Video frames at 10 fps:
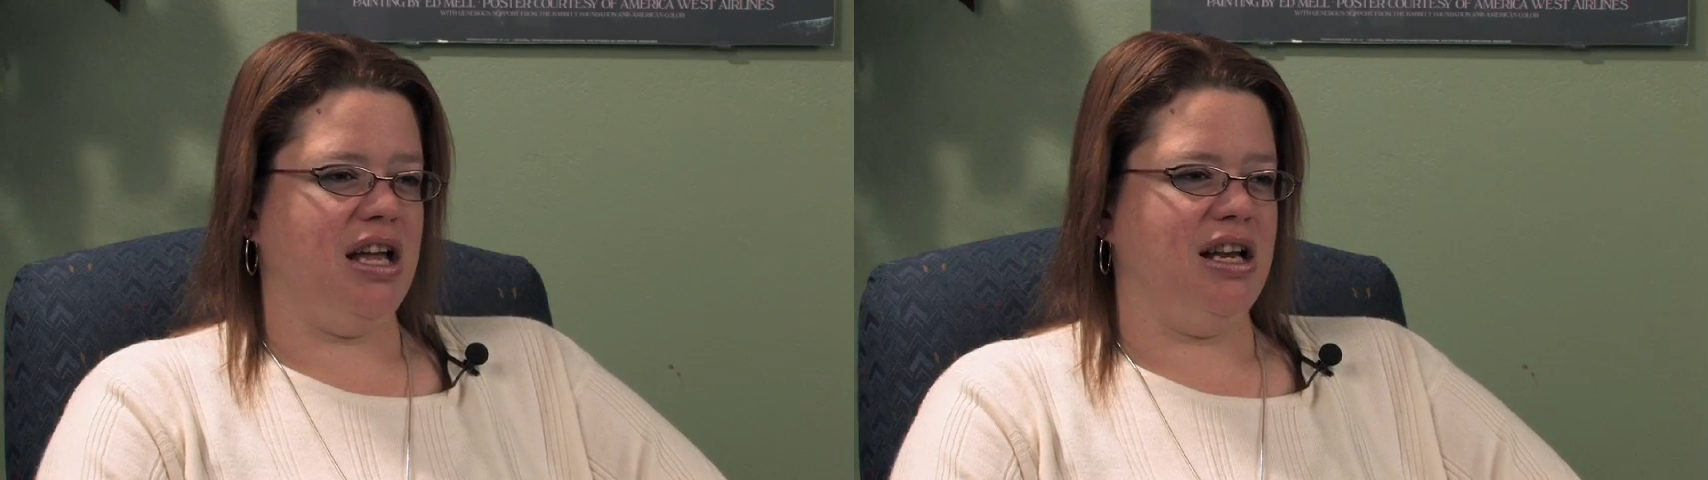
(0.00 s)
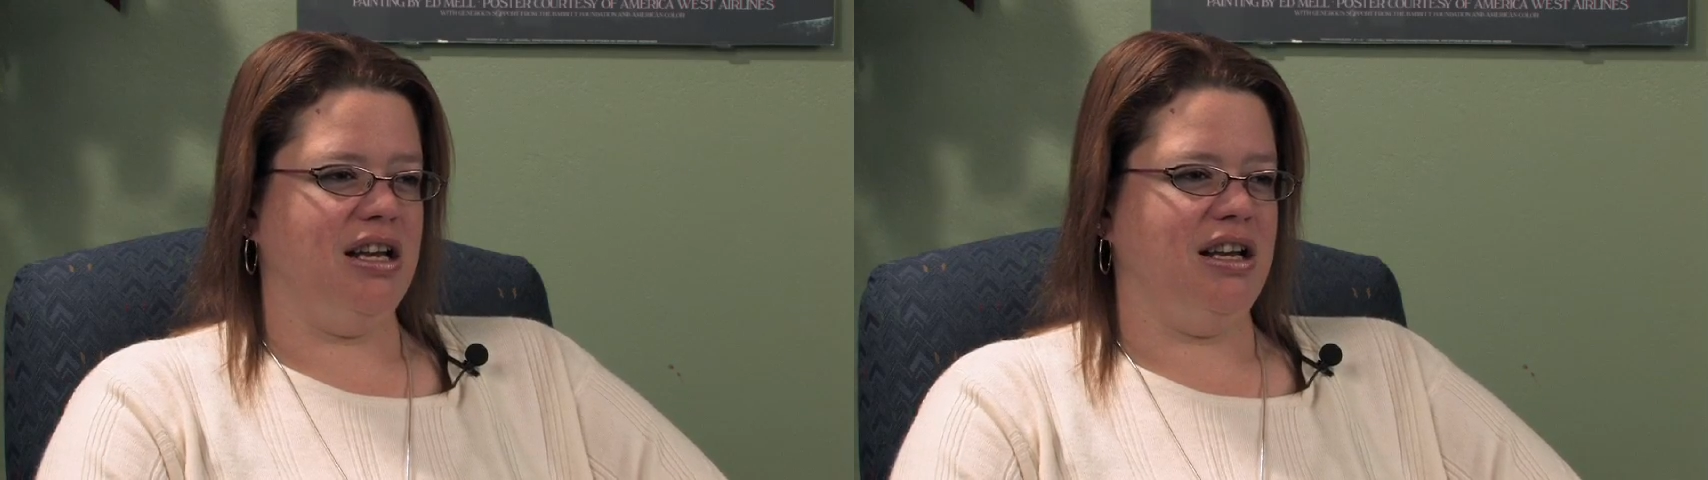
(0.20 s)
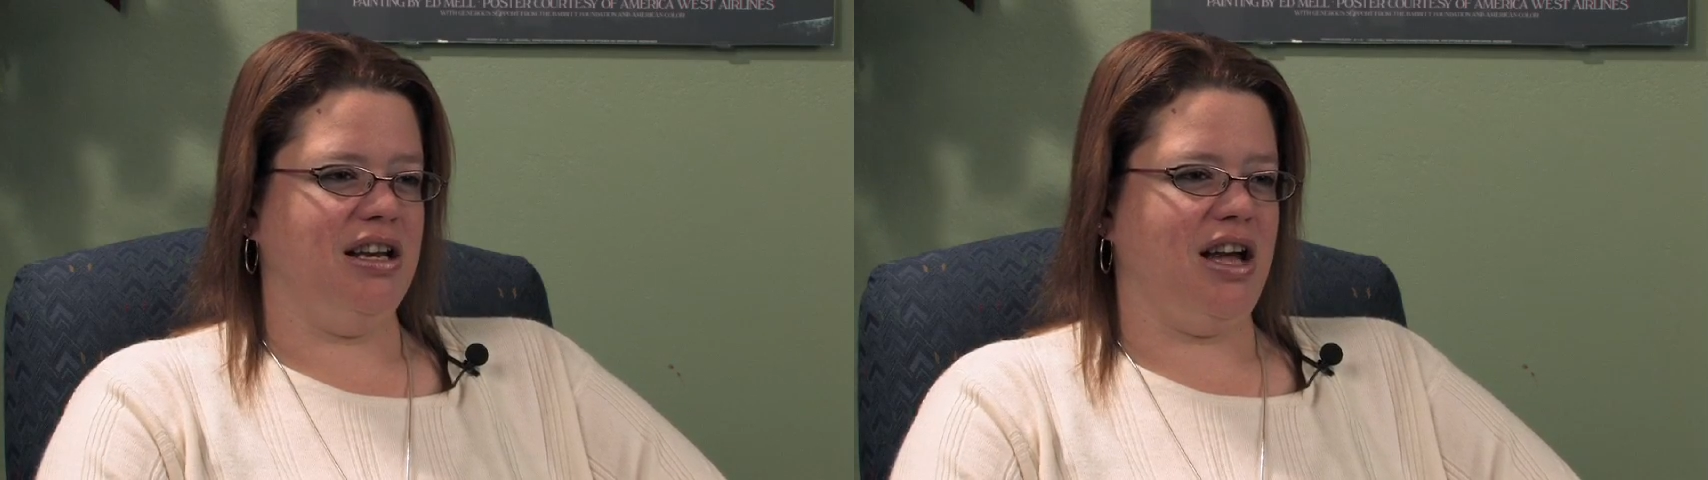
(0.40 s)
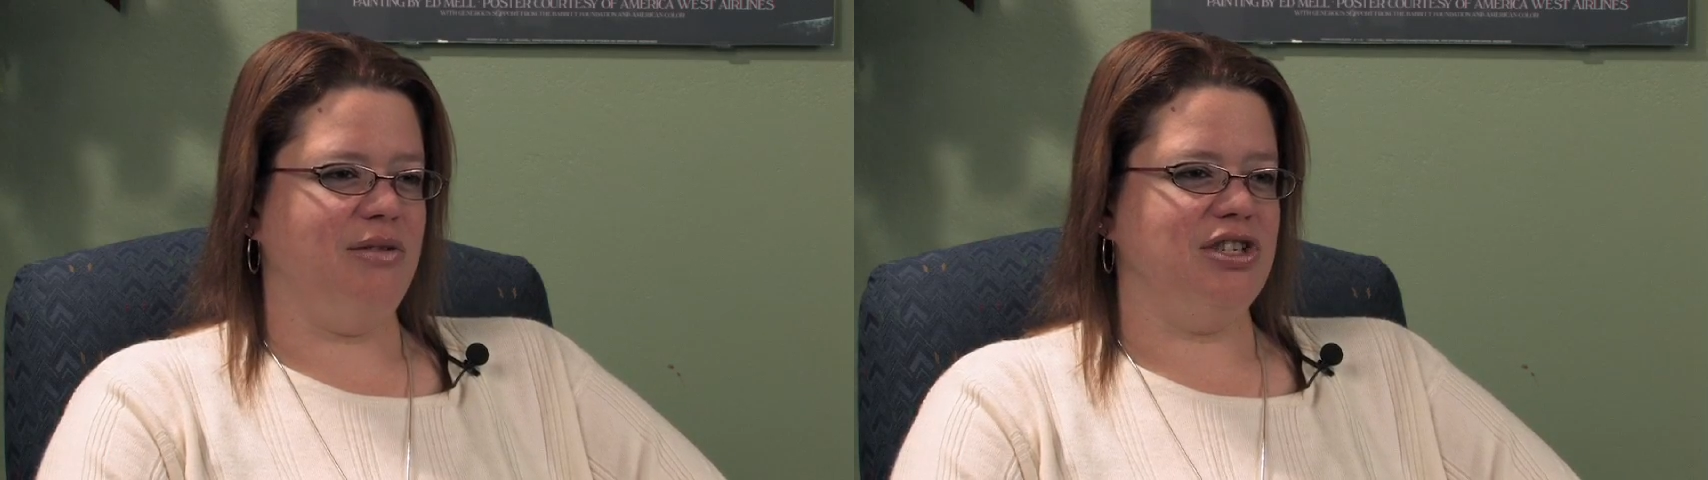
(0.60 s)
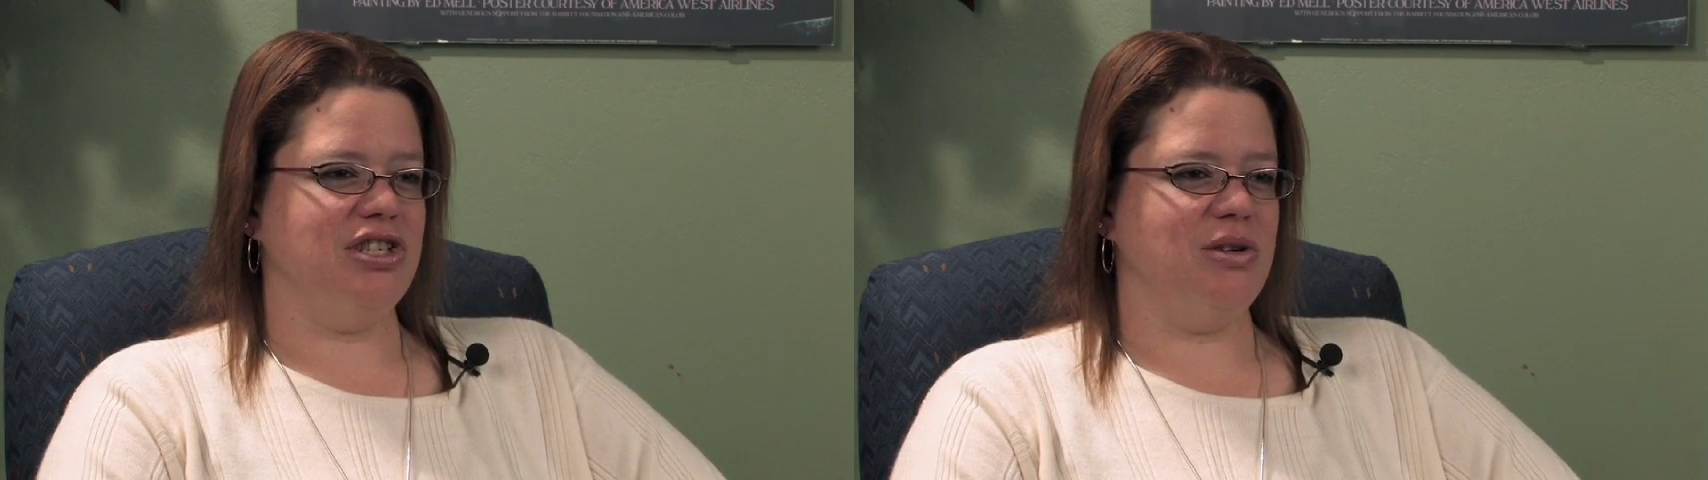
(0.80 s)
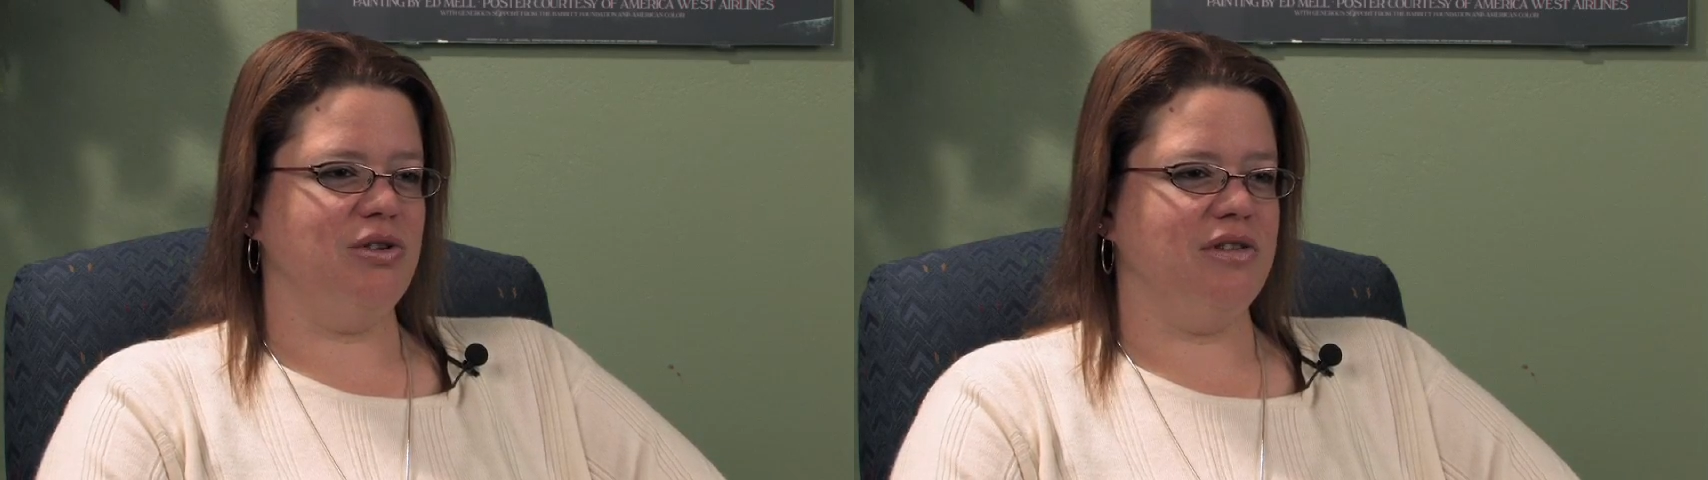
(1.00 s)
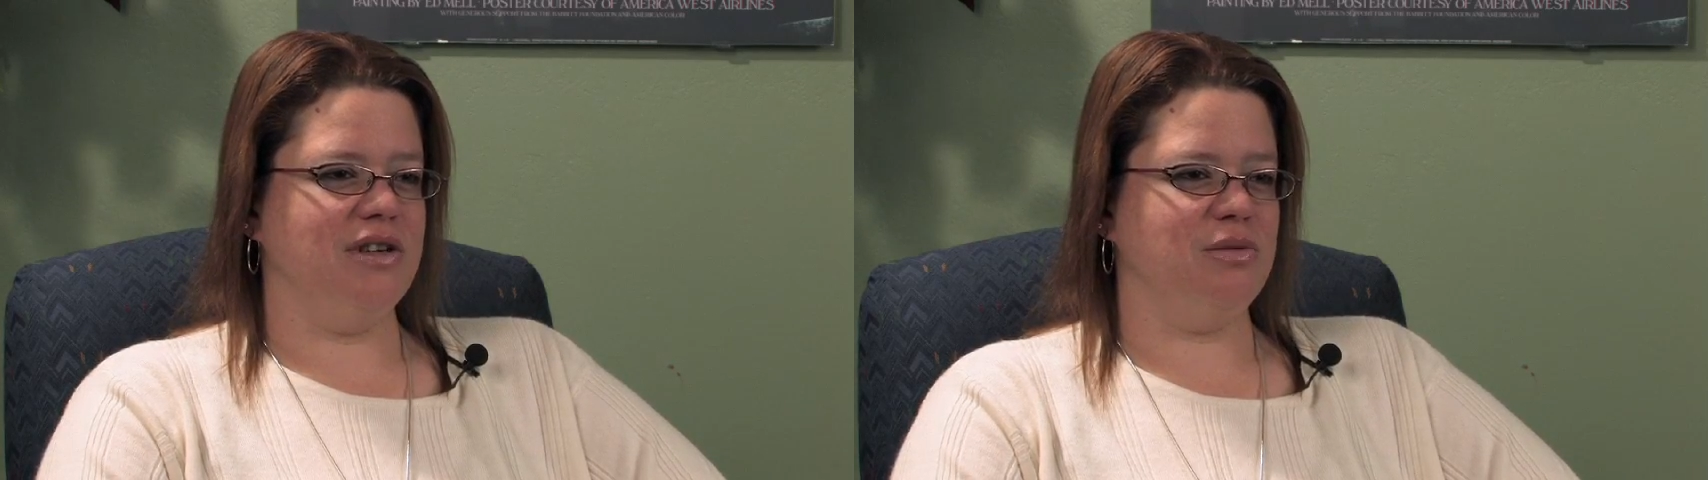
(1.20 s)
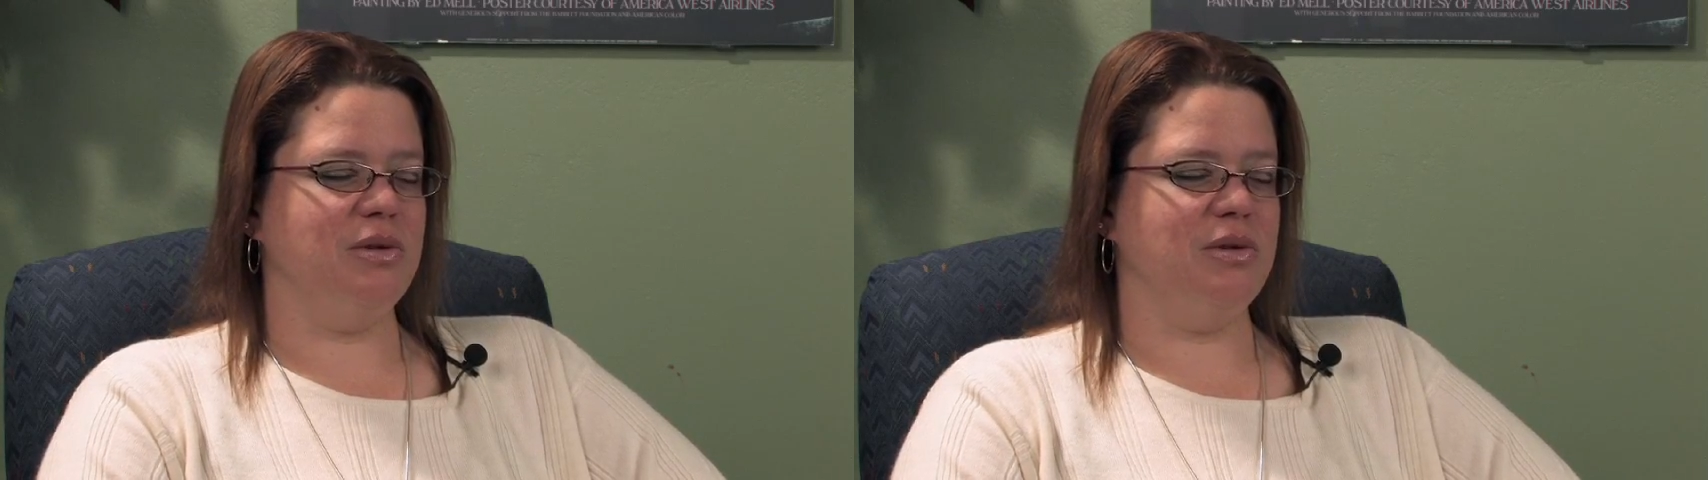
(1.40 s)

and I was just so nervous.